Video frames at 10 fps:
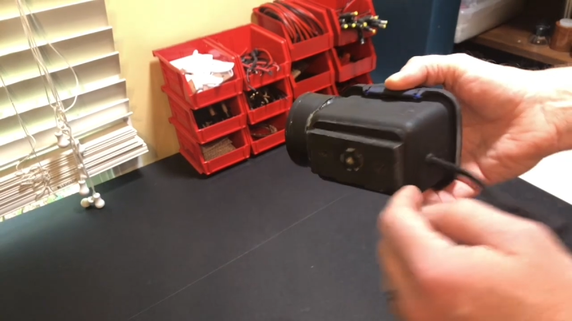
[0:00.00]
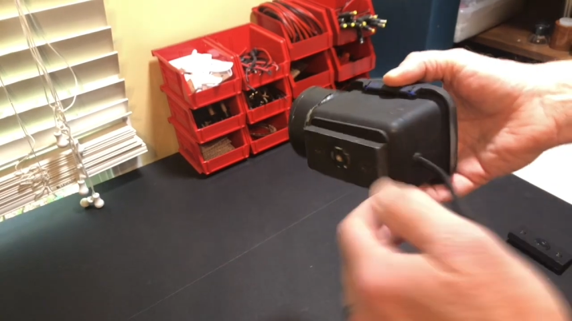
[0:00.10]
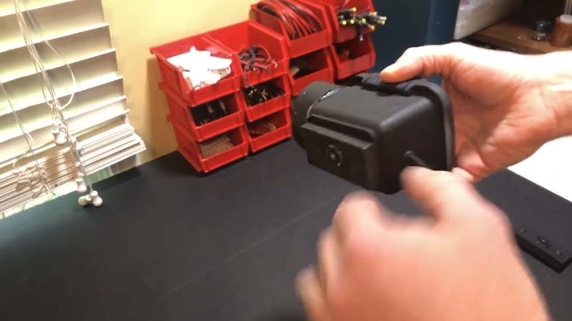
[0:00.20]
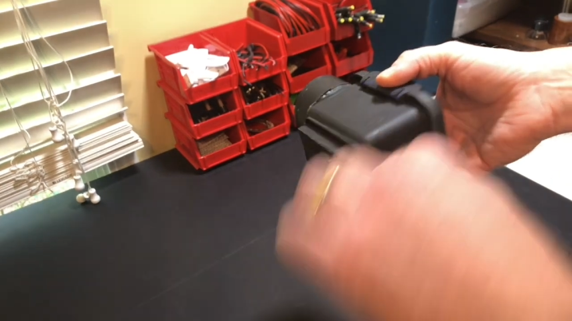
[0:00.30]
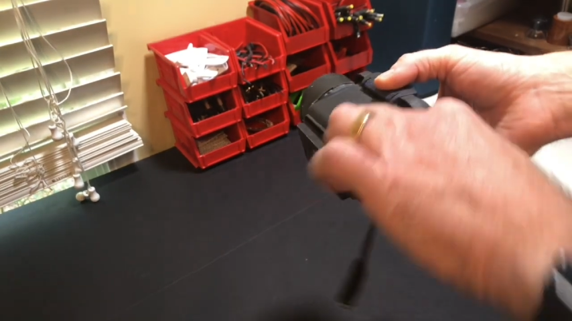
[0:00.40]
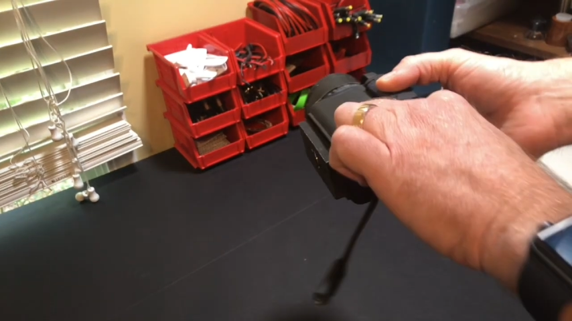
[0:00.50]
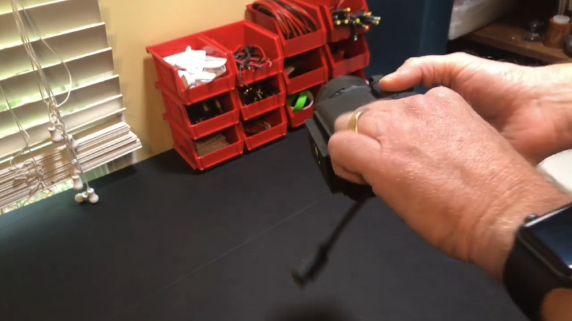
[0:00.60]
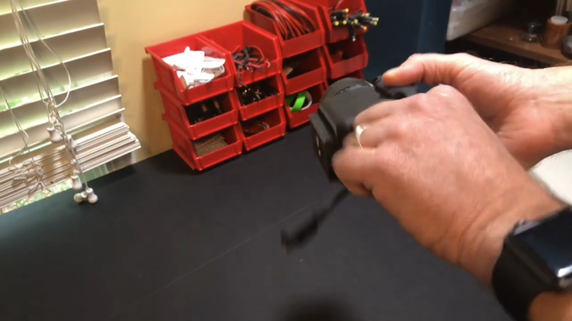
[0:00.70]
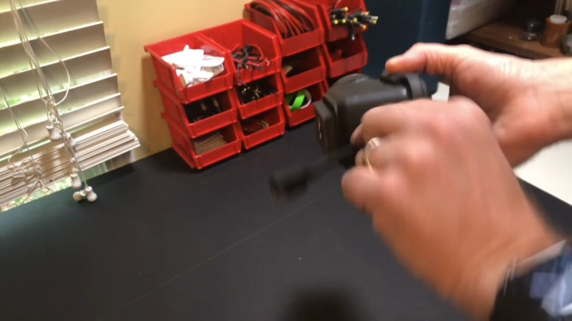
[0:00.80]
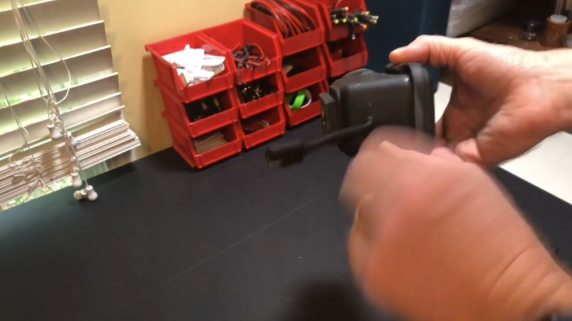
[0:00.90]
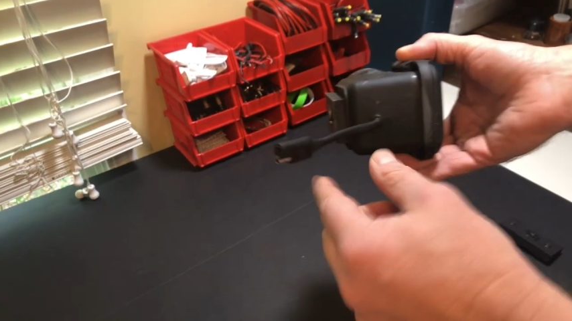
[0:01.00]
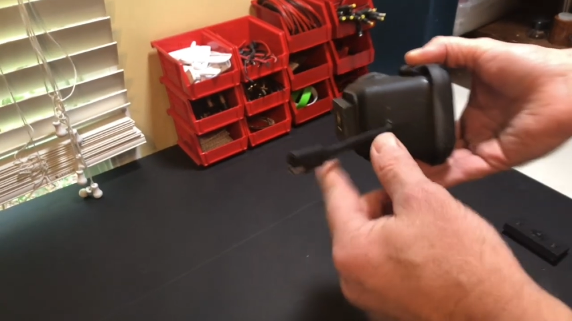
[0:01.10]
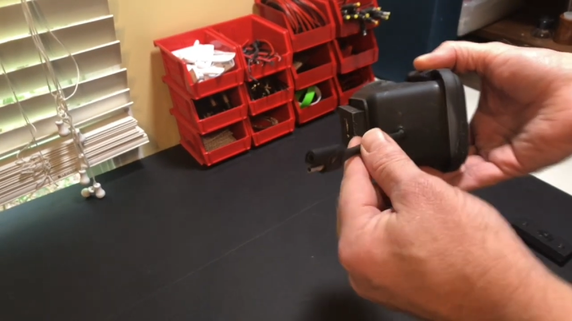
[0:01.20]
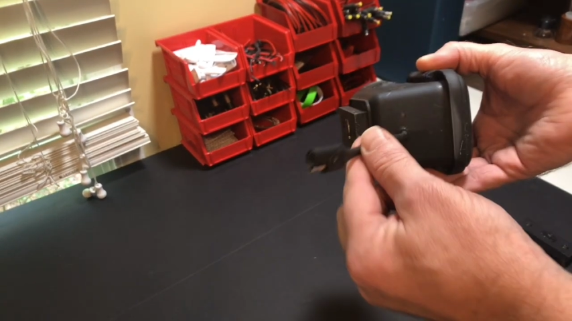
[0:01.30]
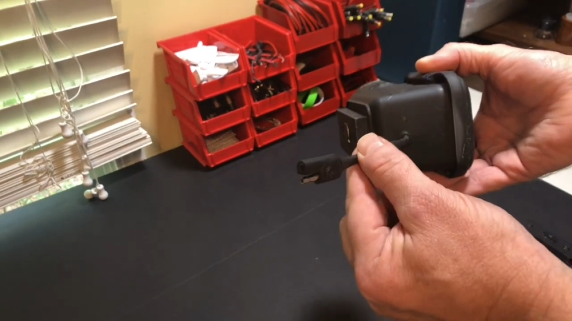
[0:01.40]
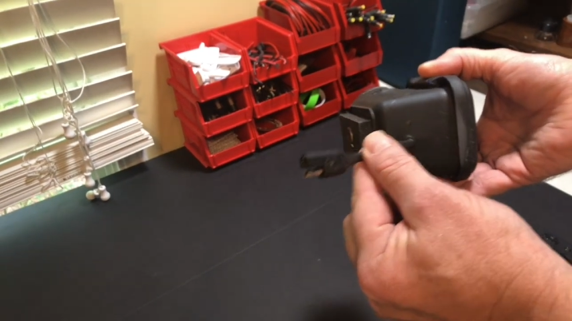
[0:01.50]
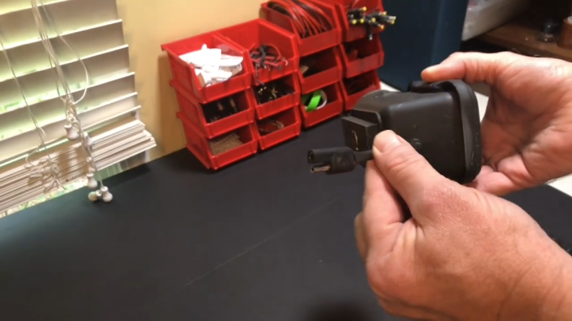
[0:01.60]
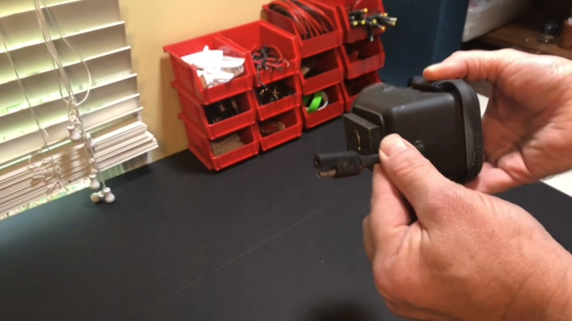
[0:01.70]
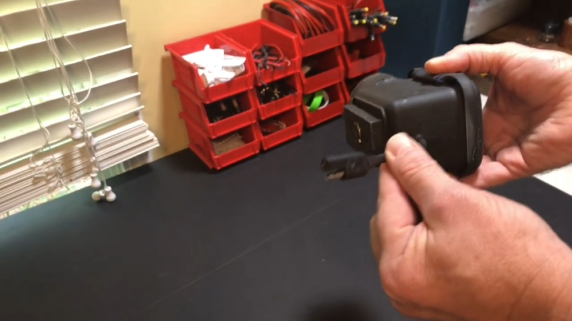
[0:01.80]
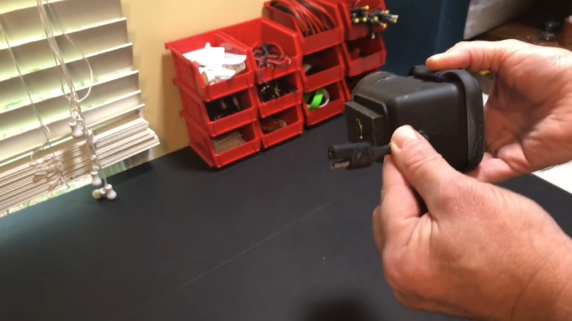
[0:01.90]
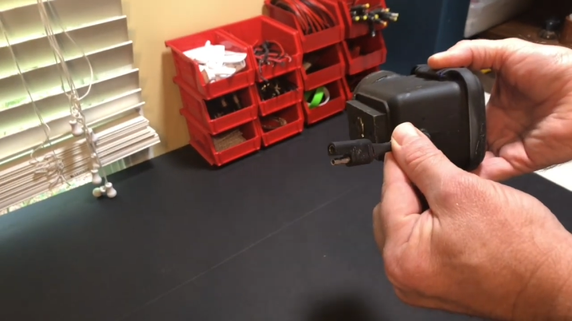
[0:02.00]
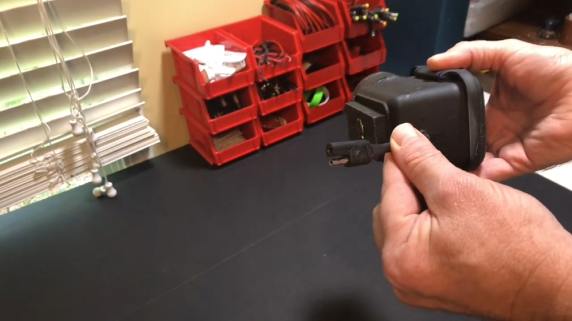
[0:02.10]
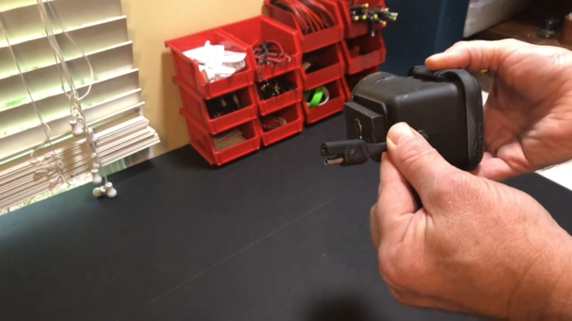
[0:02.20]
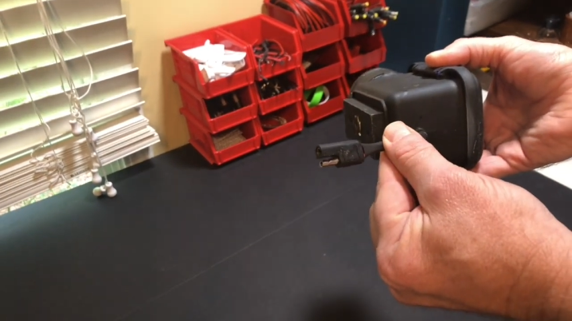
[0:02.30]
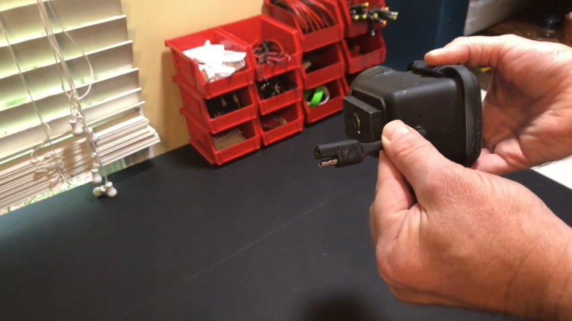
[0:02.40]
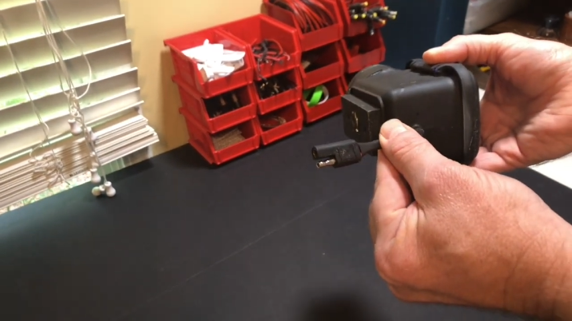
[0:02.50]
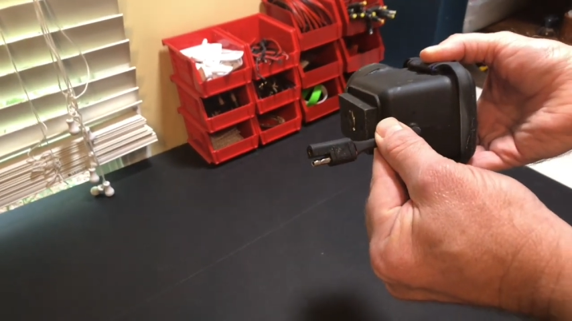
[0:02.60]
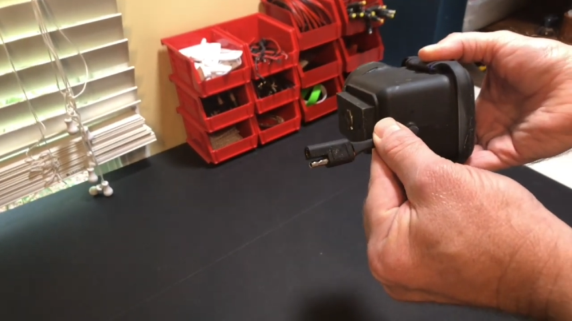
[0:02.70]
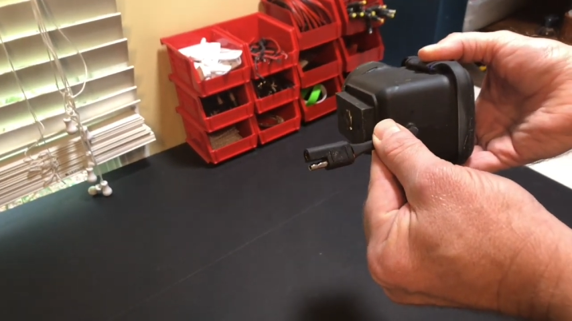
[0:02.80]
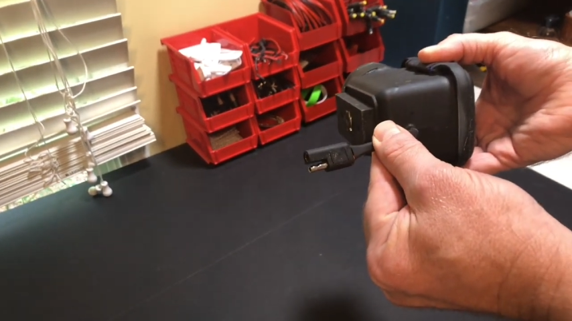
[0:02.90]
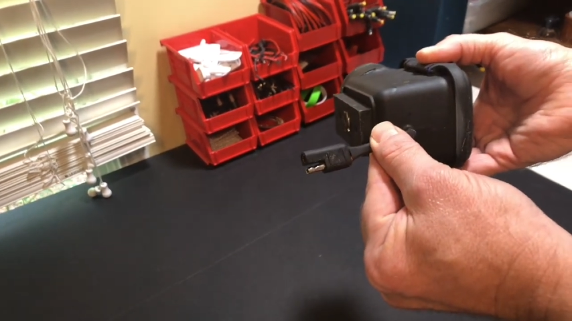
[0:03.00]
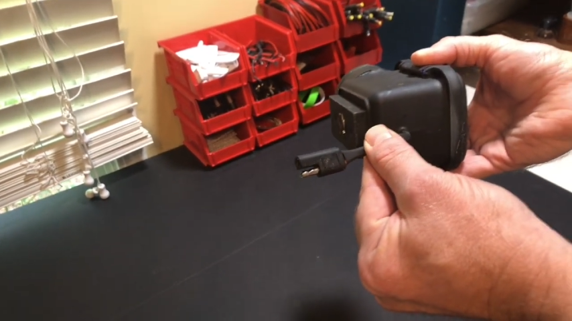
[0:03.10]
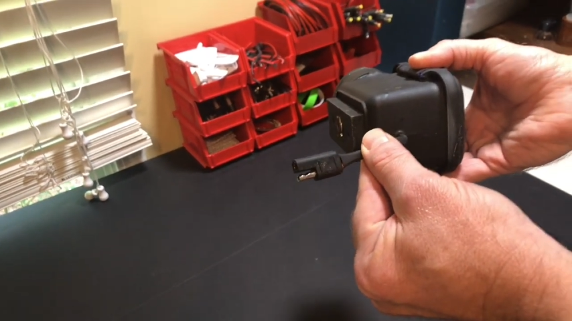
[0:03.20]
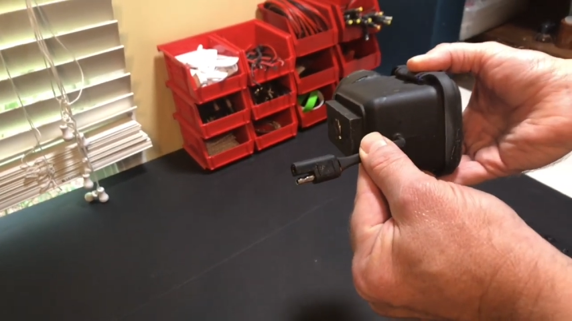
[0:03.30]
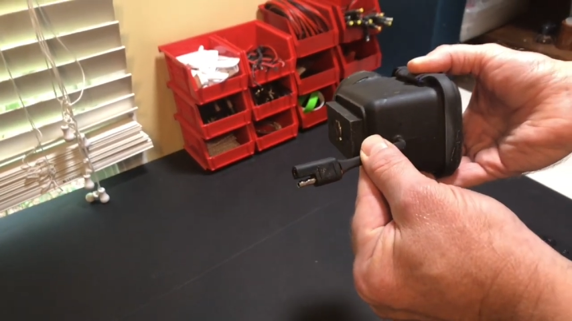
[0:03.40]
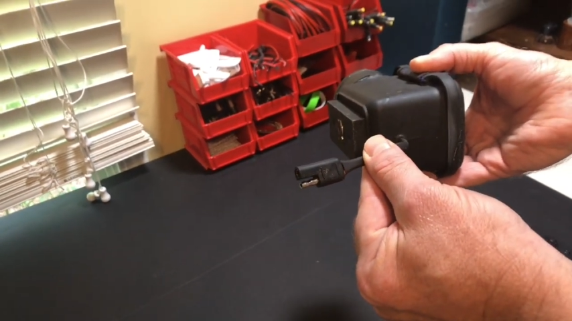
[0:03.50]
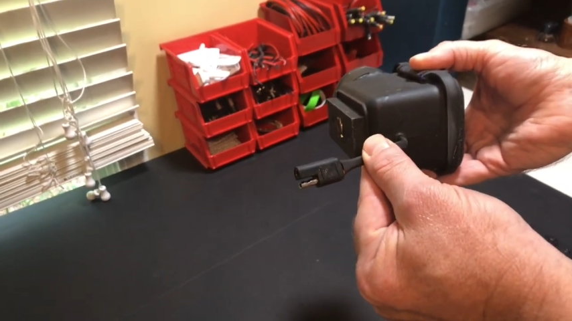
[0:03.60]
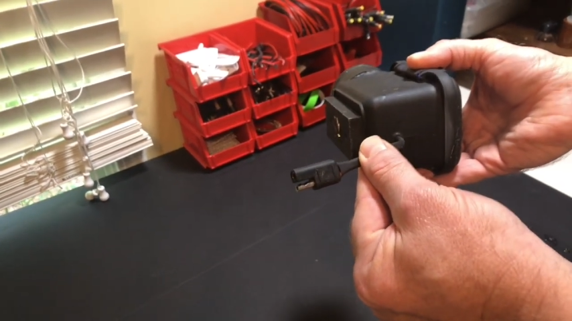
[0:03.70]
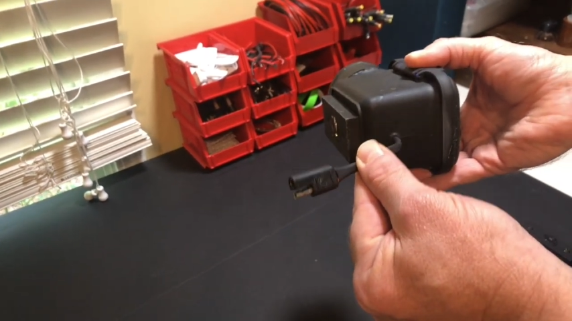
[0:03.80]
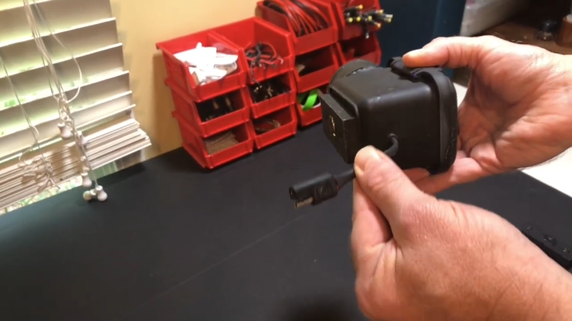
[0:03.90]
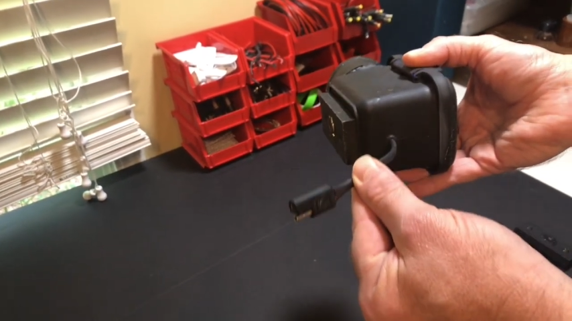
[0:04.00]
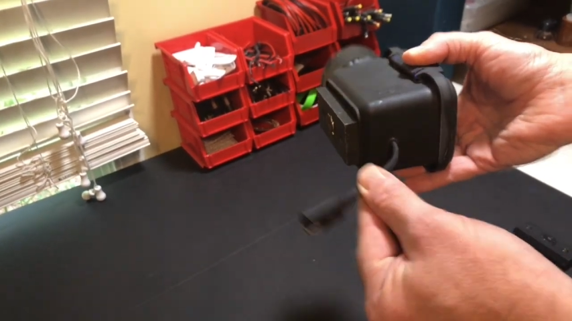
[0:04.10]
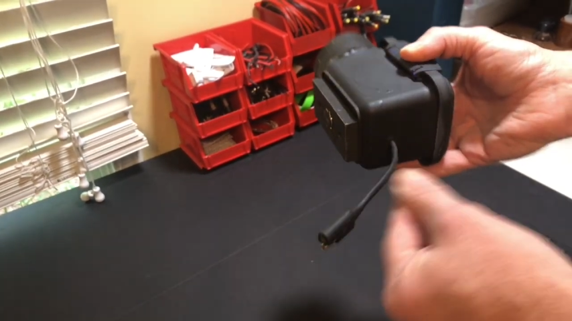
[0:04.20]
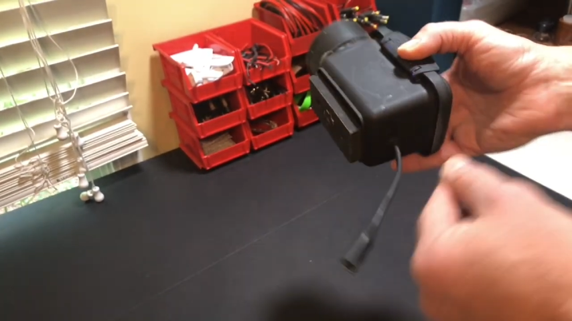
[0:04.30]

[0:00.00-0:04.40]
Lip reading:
[unreadable: no face in view]